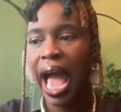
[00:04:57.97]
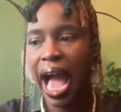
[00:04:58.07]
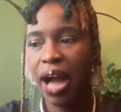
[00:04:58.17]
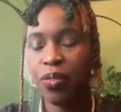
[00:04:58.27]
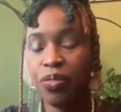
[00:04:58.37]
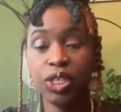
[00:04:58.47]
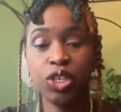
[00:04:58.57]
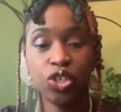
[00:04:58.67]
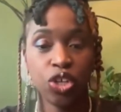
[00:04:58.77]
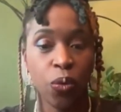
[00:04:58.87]
how this
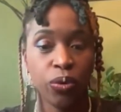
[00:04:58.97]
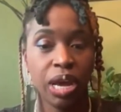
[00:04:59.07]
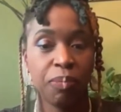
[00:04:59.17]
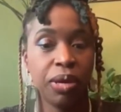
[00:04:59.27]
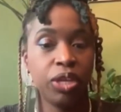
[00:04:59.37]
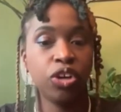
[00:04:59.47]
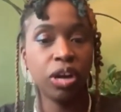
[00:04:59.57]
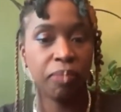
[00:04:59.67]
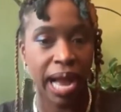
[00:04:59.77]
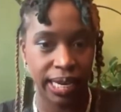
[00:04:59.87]
is showing up in
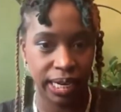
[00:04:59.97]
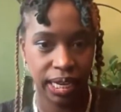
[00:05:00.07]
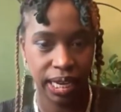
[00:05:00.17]
your body